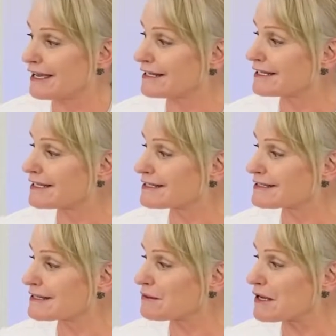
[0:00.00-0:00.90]
and
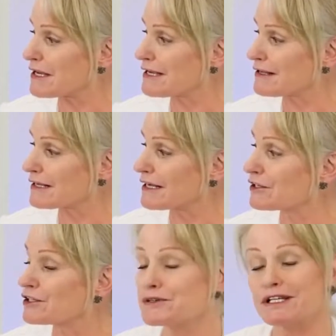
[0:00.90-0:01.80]
is
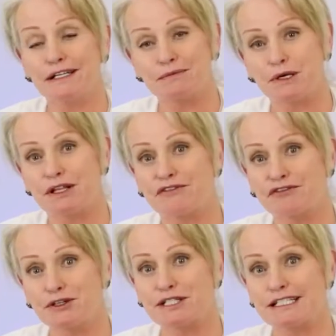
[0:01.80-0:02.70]
included in one of the
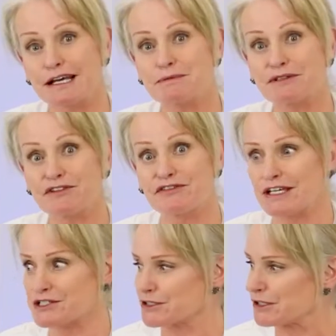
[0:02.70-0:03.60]
first steps of a
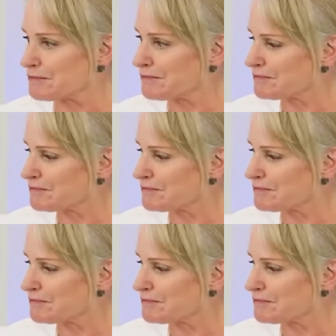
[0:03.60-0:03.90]
facial.